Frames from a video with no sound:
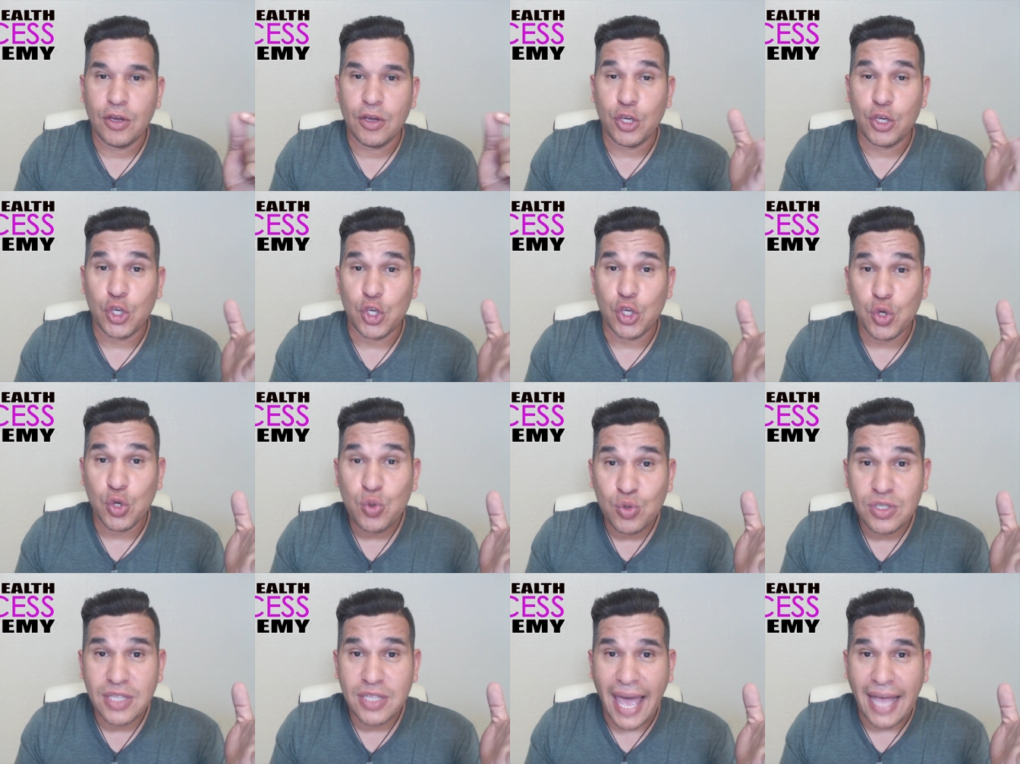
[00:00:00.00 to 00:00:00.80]

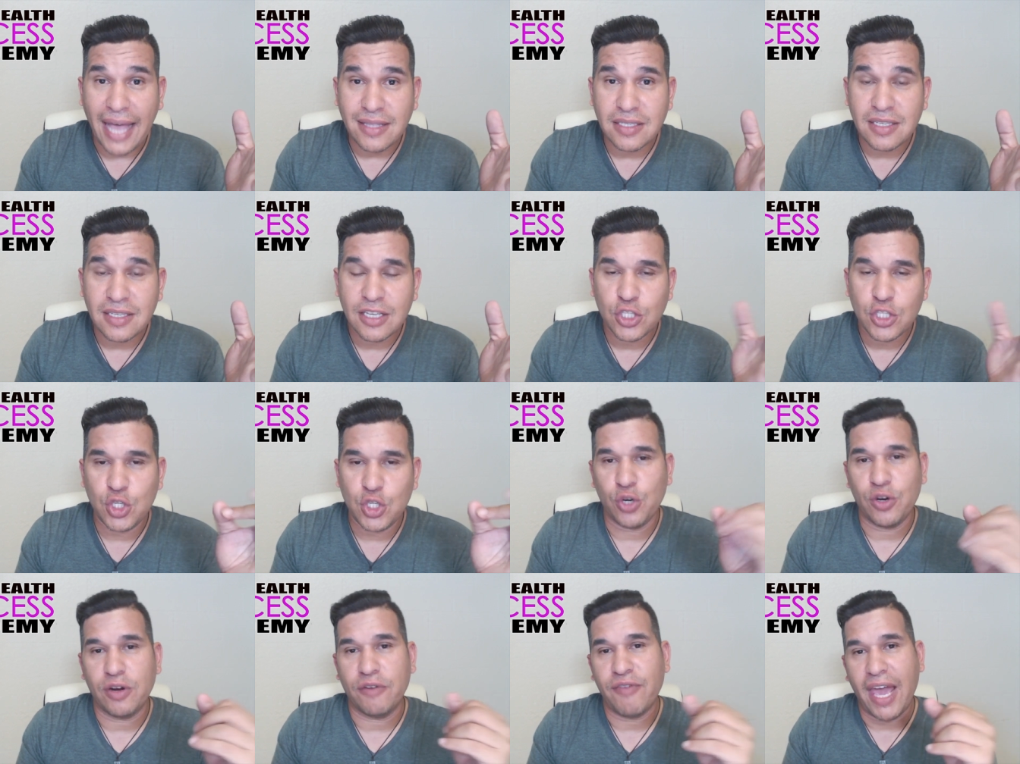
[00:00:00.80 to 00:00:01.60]
Use that to
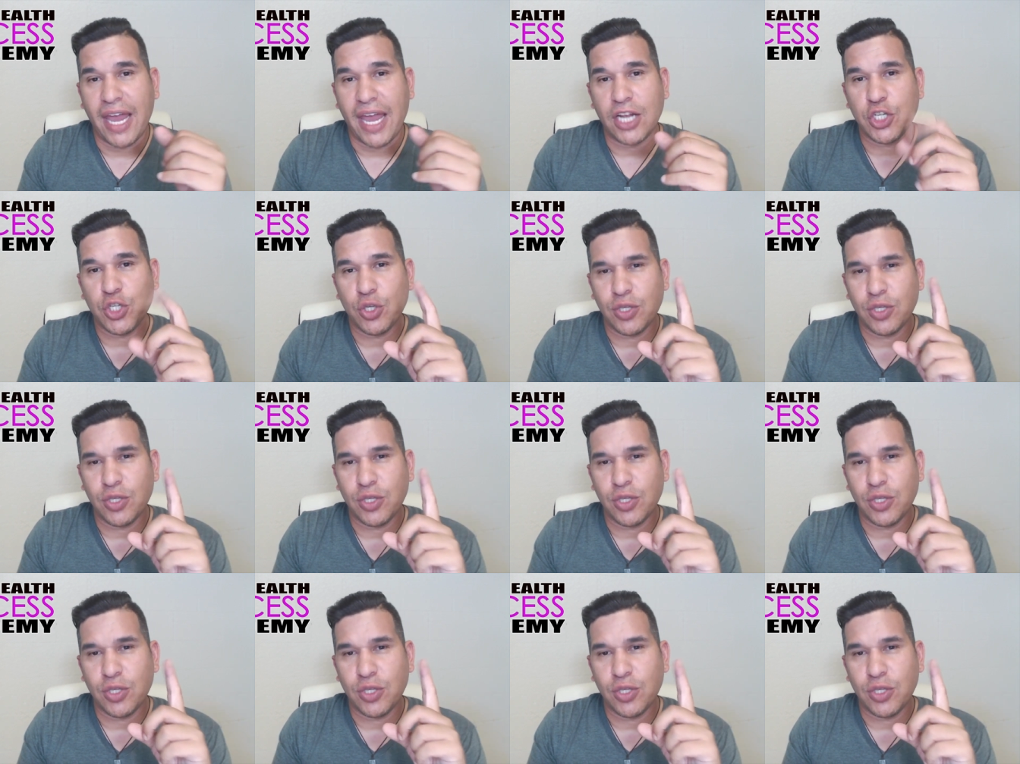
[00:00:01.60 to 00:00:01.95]
your advantage.